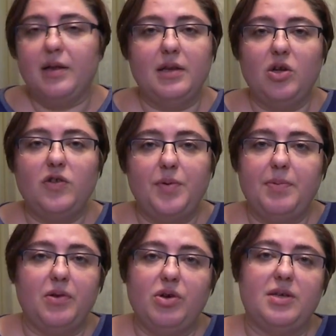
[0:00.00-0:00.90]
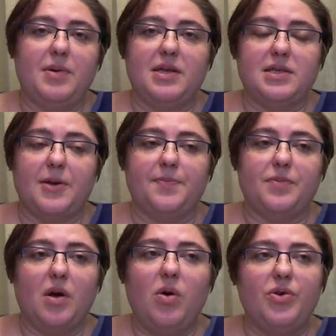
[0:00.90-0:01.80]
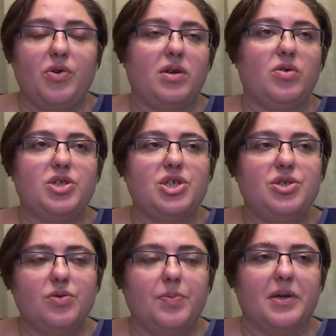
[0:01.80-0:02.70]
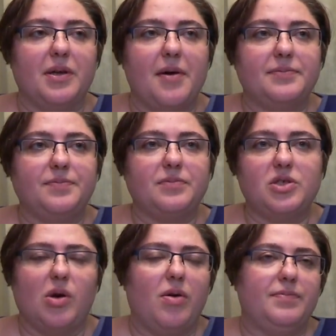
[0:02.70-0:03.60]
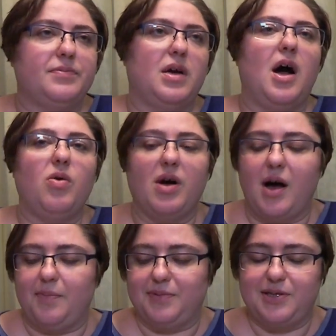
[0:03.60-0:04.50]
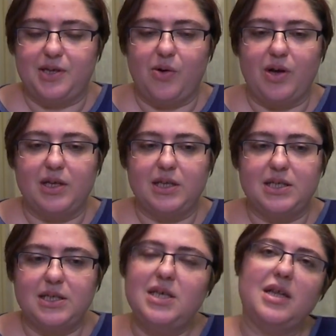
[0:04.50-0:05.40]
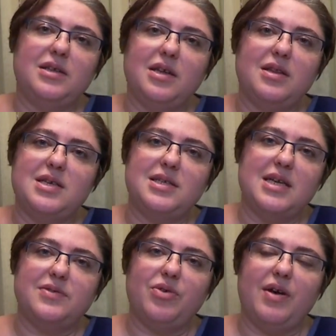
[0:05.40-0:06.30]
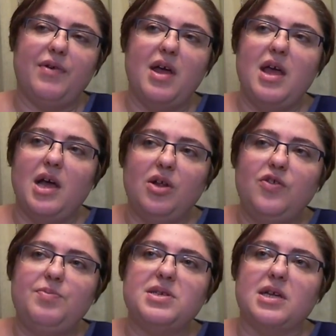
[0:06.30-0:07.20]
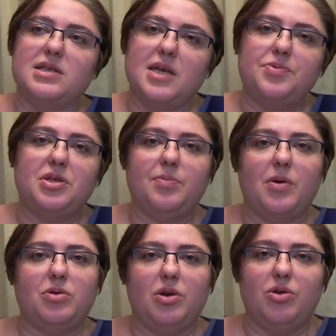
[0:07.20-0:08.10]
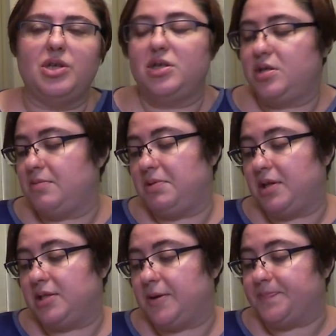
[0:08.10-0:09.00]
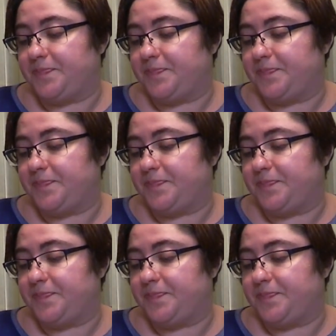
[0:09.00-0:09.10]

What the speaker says: a lot of people look at me and say, "Oh, you are not stupid. So how come?" So still until these days we have a lot of misconception about learning disability.